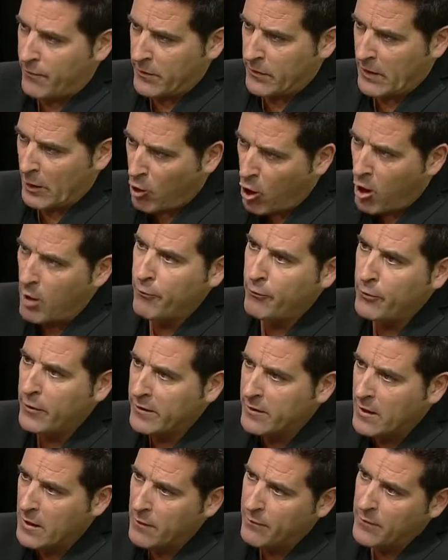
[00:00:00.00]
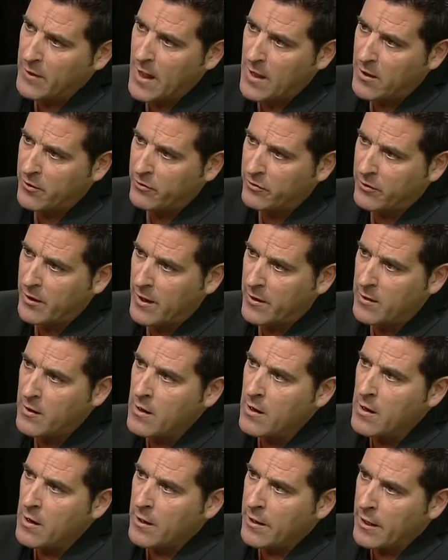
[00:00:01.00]
the conflict in Afghanistan
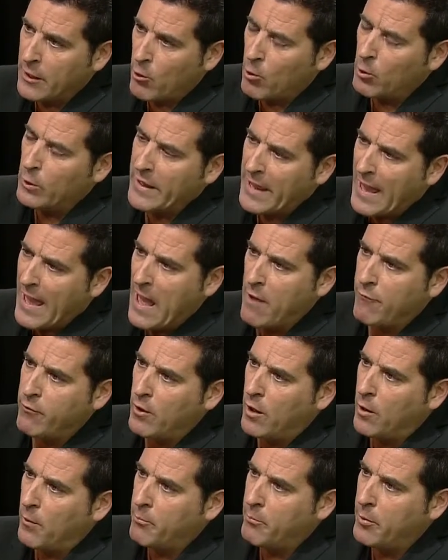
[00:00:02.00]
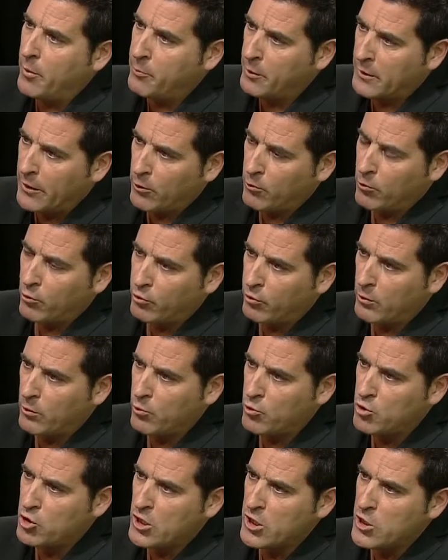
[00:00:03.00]
can only have a political
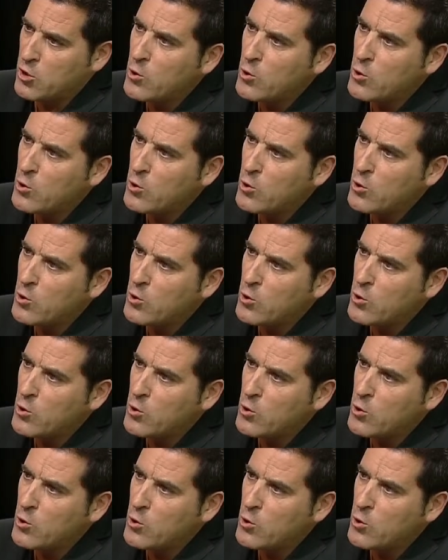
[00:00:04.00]
solution. You